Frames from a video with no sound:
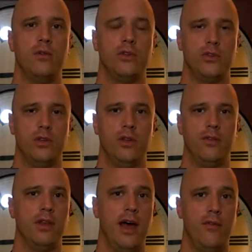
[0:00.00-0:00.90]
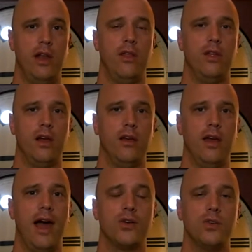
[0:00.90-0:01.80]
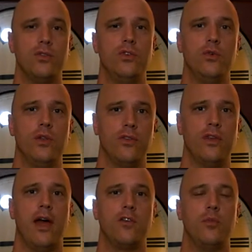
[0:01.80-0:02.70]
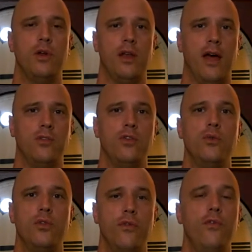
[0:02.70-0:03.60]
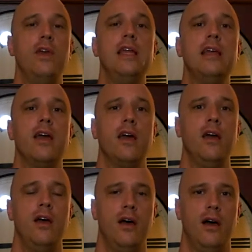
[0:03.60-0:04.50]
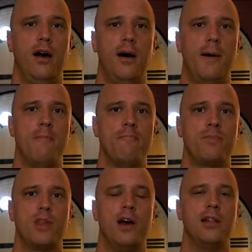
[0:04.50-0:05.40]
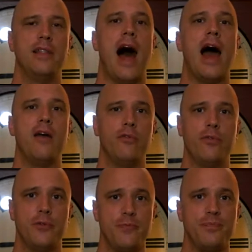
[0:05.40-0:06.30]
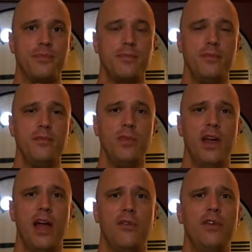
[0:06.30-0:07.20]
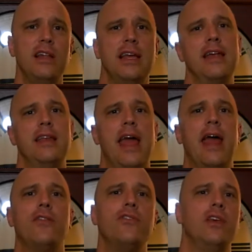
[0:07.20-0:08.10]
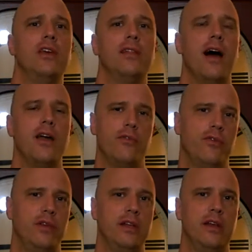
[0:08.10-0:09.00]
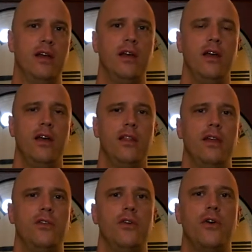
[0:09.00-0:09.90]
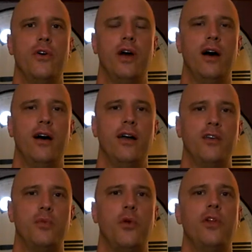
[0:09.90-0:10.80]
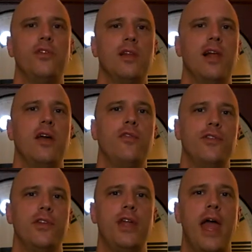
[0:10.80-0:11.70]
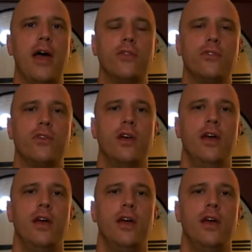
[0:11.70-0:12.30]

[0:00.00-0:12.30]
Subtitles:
which doesn't have anything actually to do with sex, but it has to do with feeling alive and feeling dancey in life, feeling that you're experiencing life as a dance.